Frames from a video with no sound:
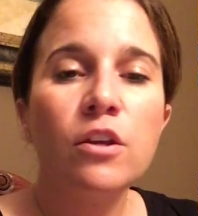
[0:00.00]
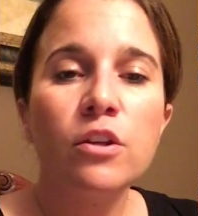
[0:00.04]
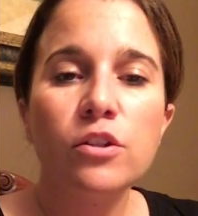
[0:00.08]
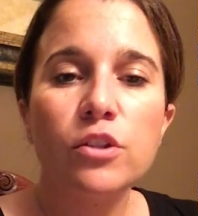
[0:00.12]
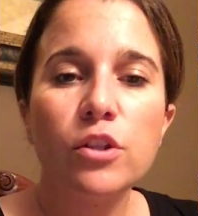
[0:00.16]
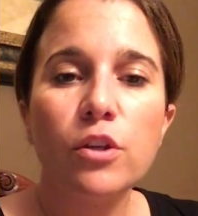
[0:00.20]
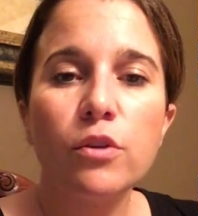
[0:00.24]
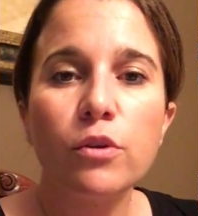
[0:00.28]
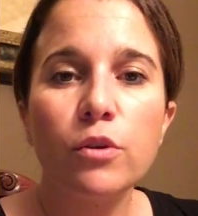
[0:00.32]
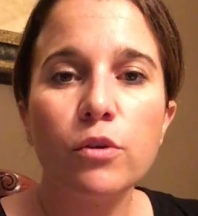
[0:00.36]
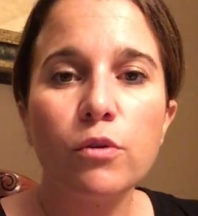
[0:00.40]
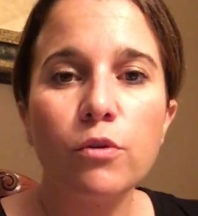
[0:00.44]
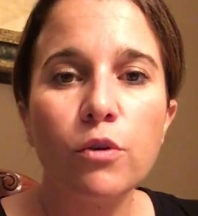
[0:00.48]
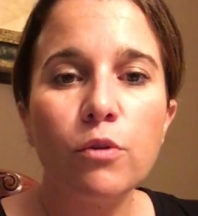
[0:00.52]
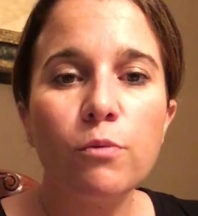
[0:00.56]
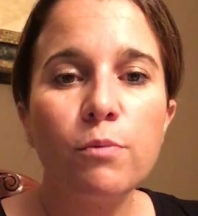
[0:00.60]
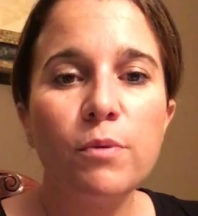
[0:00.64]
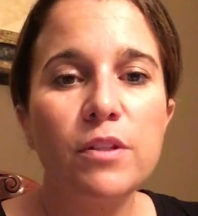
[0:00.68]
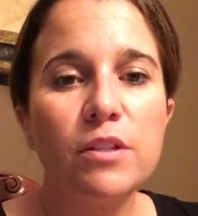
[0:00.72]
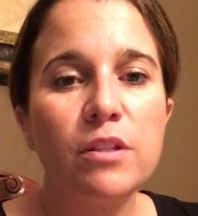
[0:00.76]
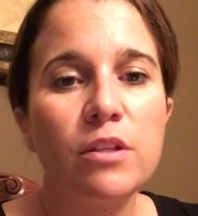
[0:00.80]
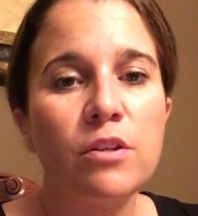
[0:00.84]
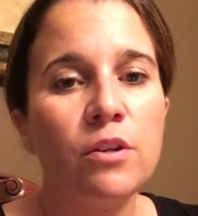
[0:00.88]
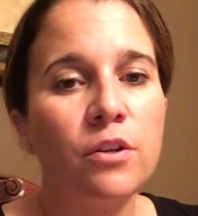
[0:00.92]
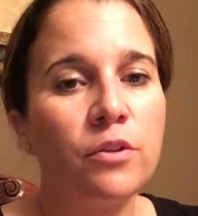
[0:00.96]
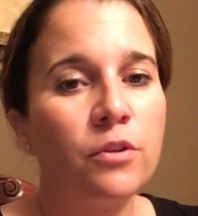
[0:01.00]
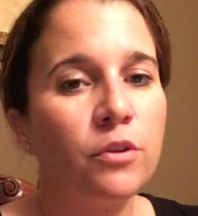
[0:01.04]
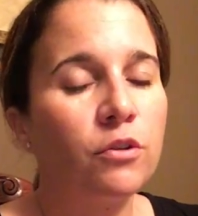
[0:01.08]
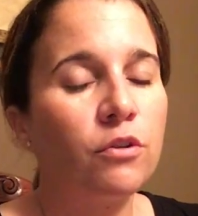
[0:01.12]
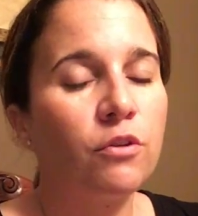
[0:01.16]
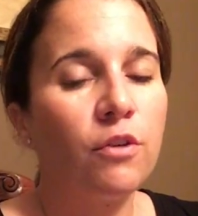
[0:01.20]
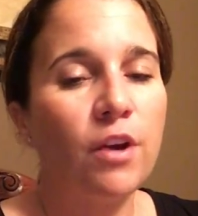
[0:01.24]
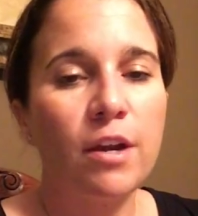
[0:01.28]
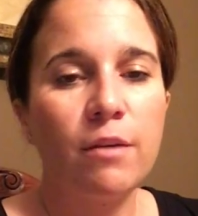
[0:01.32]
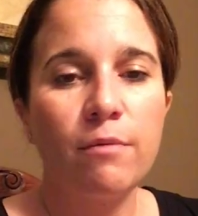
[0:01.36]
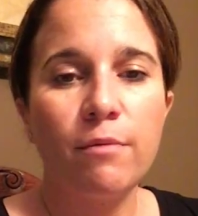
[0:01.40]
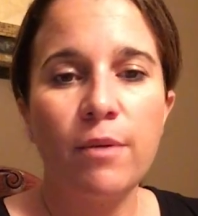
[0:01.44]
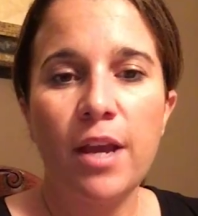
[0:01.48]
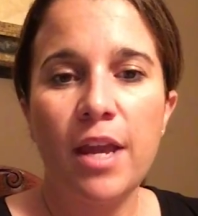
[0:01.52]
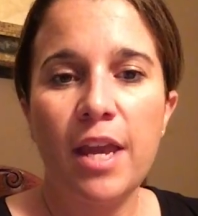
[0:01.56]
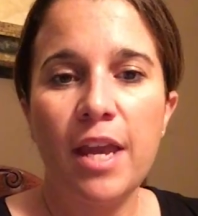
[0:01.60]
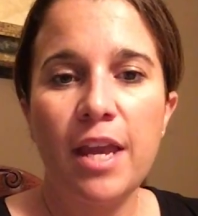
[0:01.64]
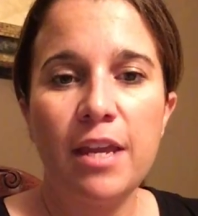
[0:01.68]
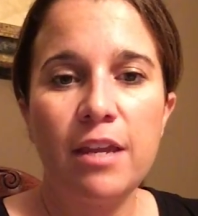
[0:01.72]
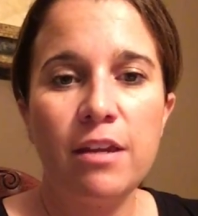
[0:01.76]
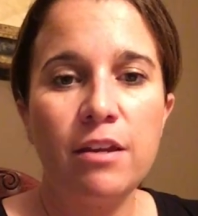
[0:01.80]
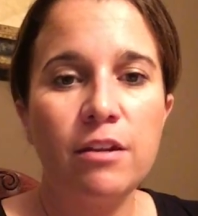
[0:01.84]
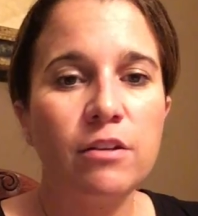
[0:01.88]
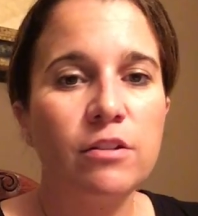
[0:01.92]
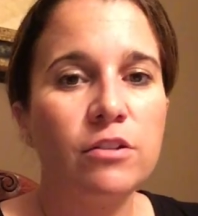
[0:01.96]
So the group is another great
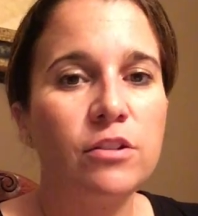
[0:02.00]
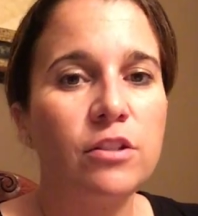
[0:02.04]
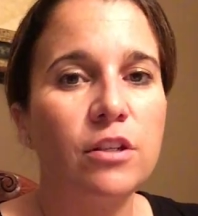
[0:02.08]
way